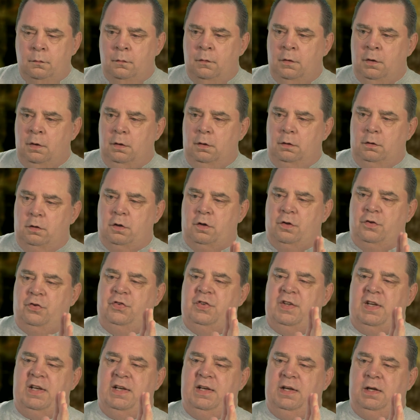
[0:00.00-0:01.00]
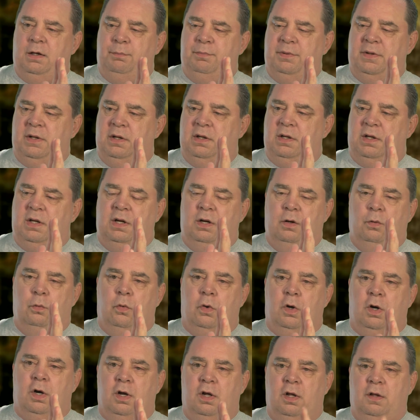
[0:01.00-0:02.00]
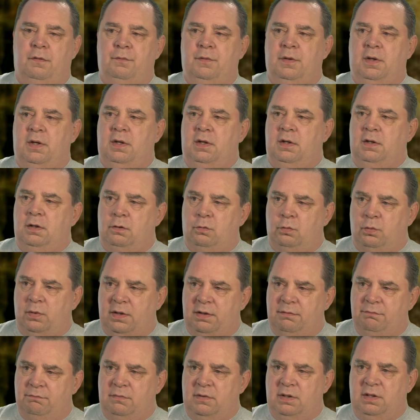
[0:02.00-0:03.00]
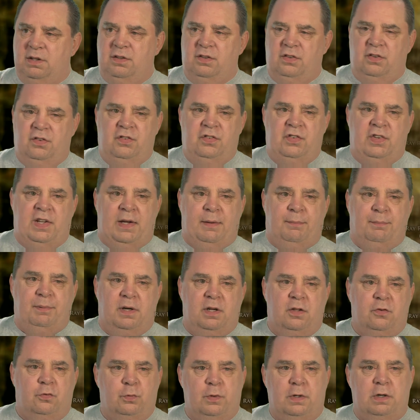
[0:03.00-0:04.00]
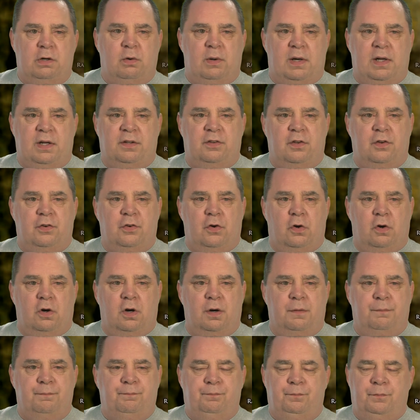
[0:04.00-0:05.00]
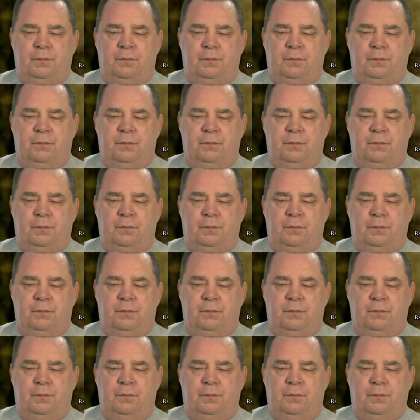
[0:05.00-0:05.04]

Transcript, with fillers: A little saying up on the wall, we'd tap it as we'd go out the door.